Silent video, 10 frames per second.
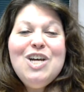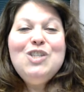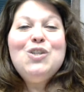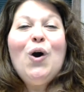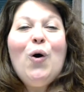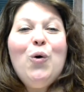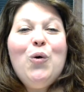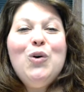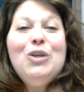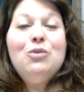So
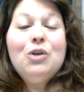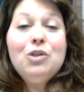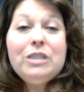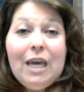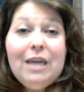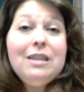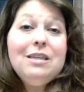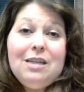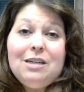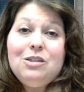you can take the
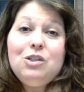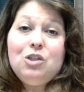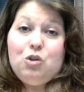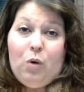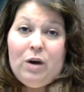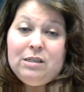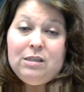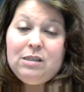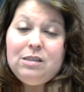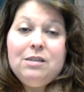test
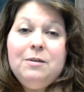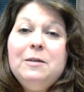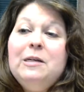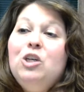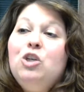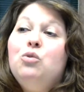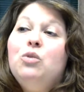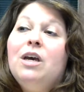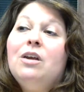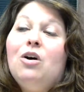twice. You
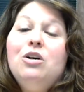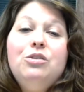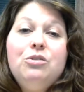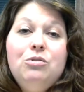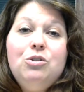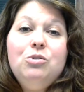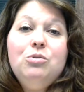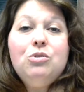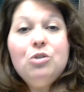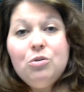can also
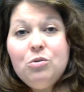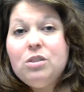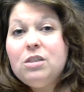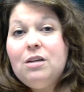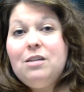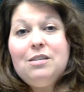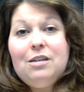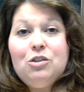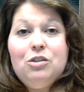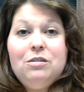do 2 study
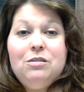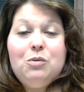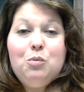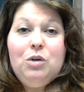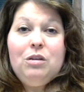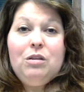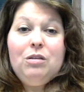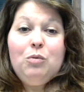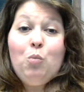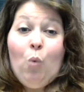sessions
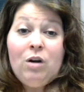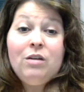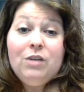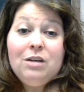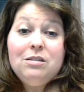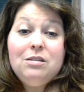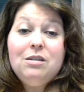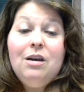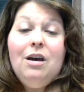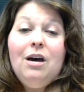with one of us,
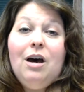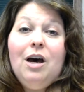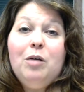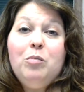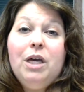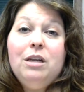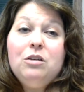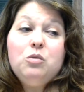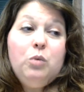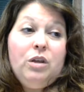and
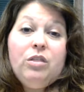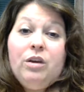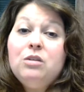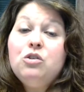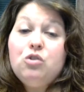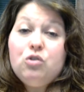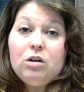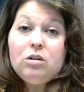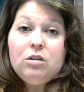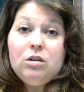it's with an
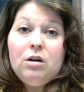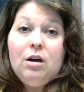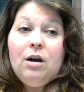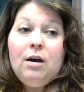instructor.